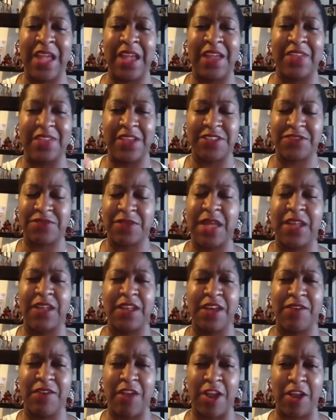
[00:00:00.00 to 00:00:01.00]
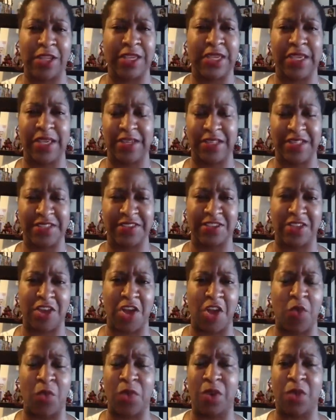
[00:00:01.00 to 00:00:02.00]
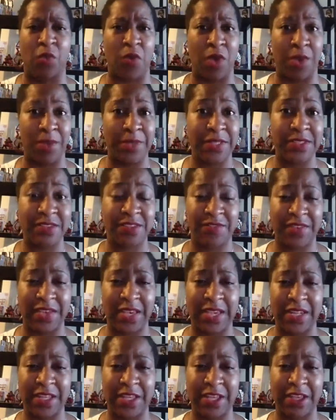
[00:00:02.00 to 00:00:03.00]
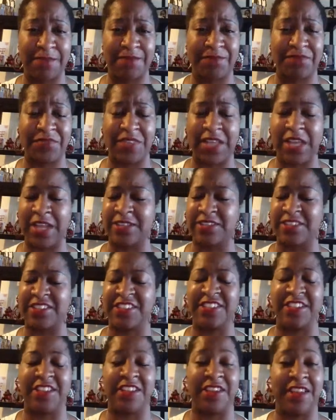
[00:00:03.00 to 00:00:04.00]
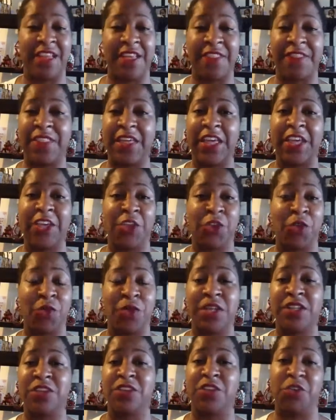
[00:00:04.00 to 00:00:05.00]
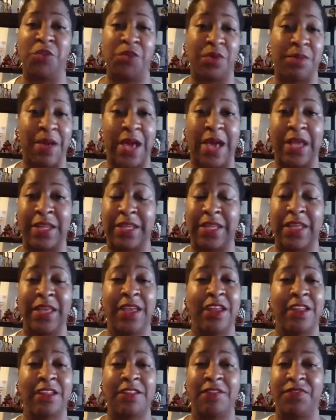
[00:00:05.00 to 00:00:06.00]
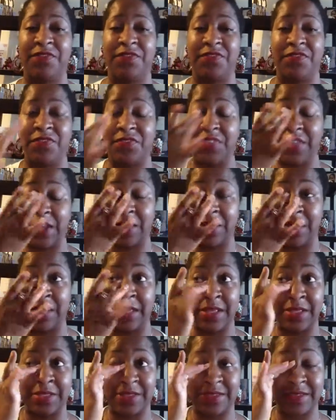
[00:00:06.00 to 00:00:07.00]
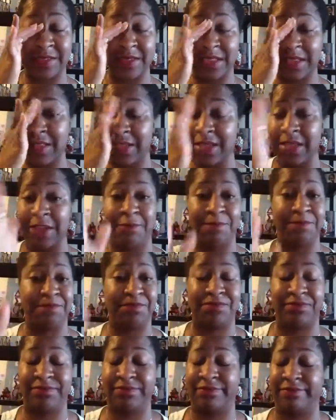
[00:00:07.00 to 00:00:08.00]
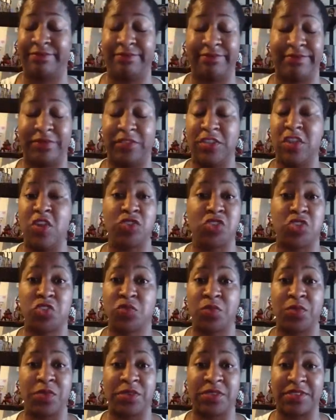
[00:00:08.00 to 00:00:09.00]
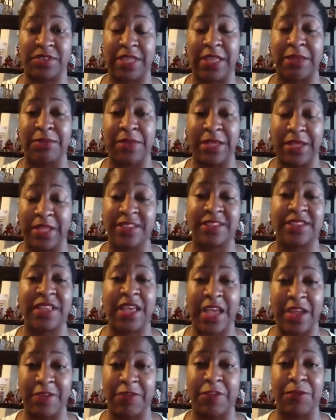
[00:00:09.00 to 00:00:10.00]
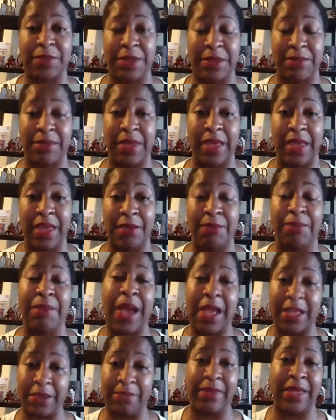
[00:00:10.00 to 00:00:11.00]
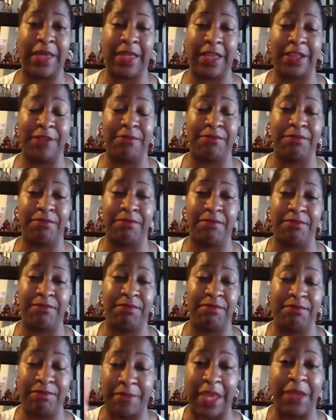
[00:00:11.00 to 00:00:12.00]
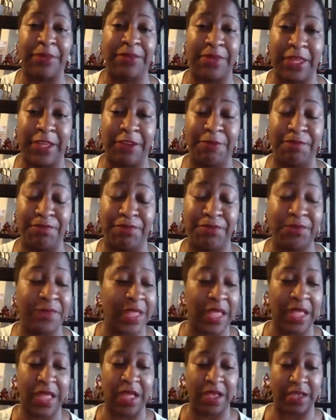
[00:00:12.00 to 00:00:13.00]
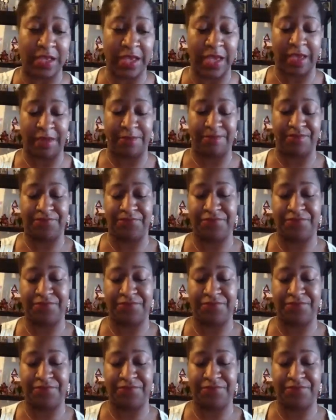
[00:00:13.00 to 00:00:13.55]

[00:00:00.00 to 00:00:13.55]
And that's why I love R. Kelly's song, when a woman's fed up, it's nothing you can do about it. There is no truer statement has ever been made by a man. Maybe. Okay.